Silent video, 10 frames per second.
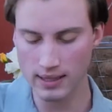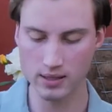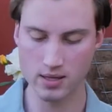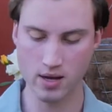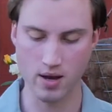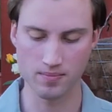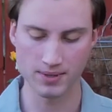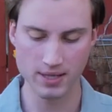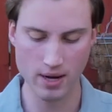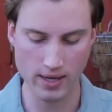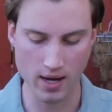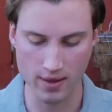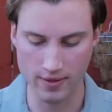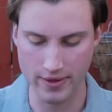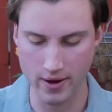So now I got
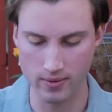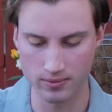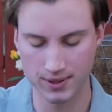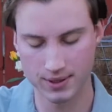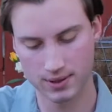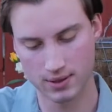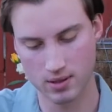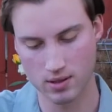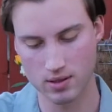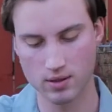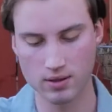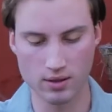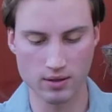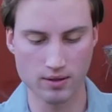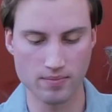those
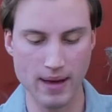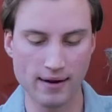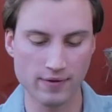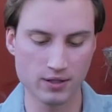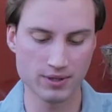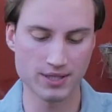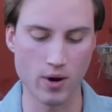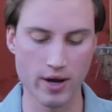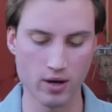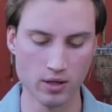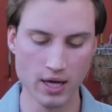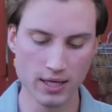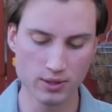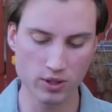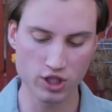backfilled with soil,
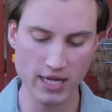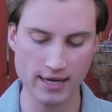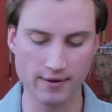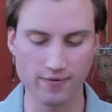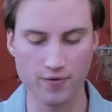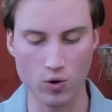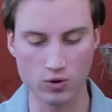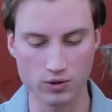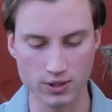so I'll just take and fold